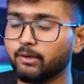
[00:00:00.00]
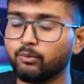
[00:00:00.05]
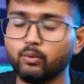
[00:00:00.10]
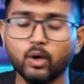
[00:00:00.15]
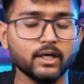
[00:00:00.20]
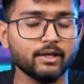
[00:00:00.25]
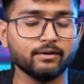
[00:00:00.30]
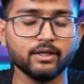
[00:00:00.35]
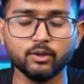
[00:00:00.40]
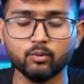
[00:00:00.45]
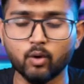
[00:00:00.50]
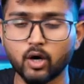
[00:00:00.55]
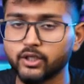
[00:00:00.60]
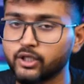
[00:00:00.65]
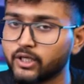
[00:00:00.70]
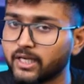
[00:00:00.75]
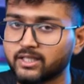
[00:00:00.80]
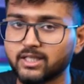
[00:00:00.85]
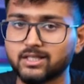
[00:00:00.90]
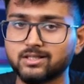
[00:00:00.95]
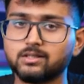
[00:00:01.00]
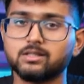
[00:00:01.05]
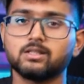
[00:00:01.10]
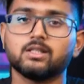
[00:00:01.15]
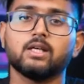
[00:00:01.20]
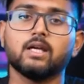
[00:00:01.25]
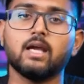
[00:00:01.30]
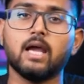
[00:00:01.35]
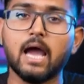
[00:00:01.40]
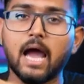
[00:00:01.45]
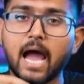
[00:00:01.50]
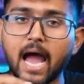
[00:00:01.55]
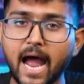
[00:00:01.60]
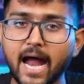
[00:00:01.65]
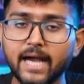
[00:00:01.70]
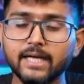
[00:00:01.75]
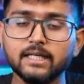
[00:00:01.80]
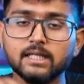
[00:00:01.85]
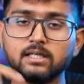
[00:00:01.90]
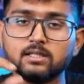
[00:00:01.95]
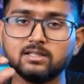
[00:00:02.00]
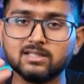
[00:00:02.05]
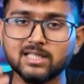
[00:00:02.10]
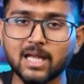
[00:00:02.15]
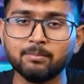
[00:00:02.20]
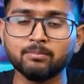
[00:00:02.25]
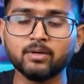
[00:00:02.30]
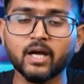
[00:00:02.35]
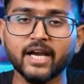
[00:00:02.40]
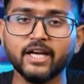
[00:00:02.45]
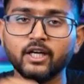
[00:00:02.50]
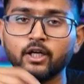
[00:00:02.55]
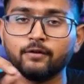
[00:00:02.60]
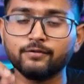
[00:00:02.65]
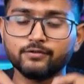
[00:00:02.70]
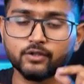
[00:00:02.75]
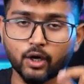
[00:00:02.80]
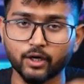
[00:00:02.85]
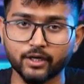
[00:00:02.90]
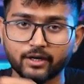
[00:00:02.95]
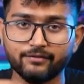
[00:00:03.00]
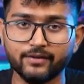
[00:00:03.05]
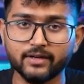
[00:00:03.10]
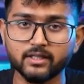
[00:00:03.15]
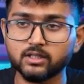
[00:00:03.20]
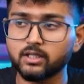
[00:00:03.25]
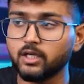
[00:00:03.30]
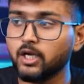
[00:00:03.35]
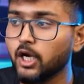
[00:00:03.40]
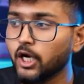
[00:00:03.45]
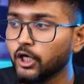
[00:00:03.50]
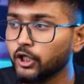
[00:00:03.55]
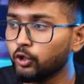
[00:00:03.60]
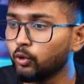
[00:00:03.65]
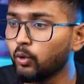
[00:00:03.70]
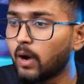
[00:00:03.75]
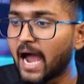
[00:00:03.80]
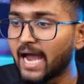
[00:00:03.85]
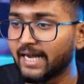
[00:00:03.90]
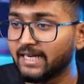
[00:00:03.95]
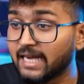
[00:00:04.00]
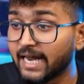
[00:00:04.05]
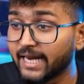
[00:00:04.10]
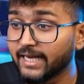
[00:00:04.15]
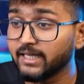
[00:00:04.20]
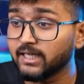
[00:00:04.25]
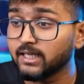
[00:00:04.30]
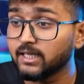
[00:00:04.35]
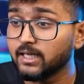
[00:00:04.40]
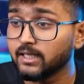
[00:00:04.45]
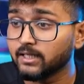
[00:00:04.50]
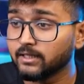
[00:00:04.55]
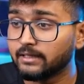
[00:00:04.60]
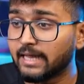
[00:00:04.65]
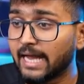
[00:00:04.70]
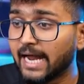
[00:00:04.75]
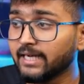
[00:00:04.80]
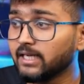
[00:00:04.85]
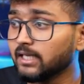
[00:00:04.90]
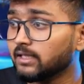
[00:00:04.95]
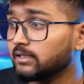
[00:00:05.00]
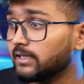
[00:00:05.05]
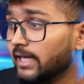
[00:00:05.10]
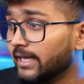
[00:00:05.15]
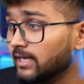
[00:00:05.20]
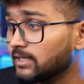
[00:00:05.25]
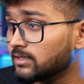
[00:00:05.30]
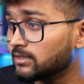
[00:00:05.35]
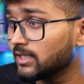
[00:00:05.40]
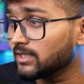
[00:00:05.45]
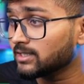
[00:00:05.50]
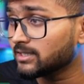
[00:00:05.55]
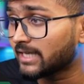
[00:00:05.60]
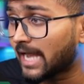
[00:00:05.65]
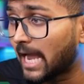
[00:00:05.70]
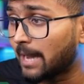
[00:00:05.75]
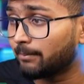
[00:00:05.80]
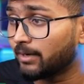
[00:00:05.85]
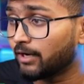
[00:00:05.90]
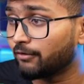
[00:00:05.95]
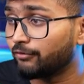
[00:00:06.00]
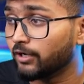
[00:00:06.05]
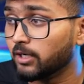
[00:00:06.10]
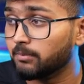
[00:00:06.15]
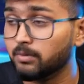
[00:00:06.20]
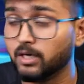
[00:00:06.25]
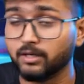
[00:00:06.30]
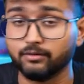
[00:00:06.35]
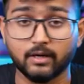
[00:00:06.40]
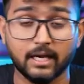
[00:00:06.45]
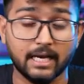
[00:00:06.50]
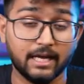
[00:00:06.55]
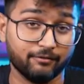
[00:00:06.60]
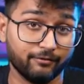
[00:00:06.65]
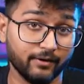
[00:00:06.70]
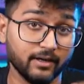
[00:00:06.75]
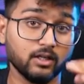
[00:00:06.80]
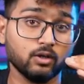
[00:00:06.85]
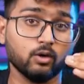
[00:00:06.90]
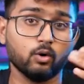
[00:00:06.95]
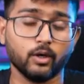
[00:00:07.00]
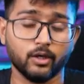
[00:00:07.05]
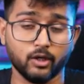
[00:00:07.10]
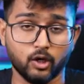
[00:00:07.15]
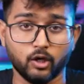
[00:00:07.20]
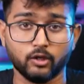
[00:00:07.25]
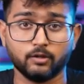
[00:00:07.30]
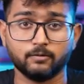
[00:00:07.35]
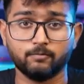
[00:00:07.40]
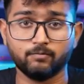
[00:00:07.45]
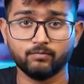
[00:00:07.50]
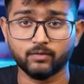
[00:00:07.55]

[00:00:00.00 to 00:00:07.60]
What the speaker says: Whatever you want, you can just add some kind of sound effects to highlight that there is this camera film burn wala effect going on.